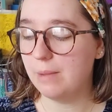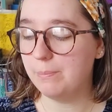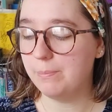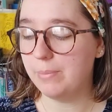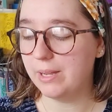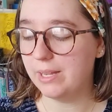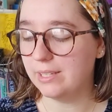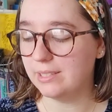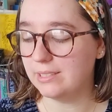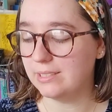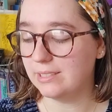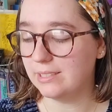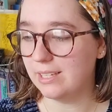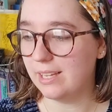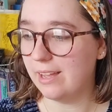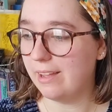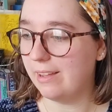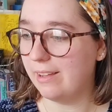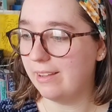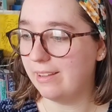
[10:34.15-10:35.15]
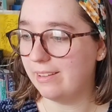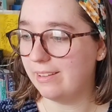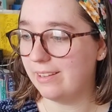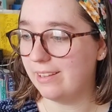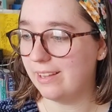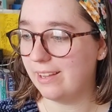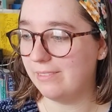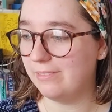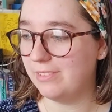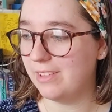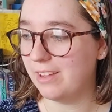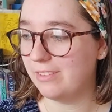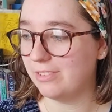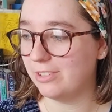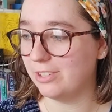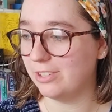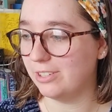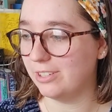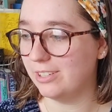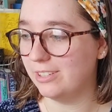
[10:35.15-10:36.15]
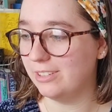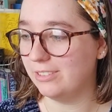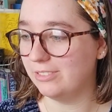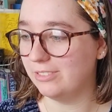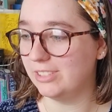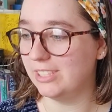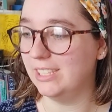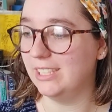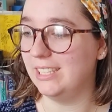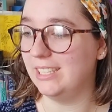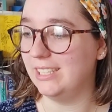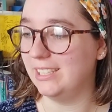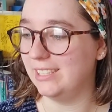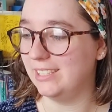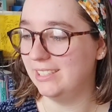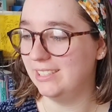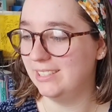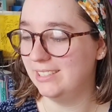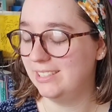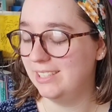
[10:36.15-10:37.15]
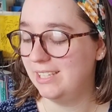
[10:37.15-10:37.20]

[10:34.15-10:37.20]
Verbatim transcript: but uh, I've never really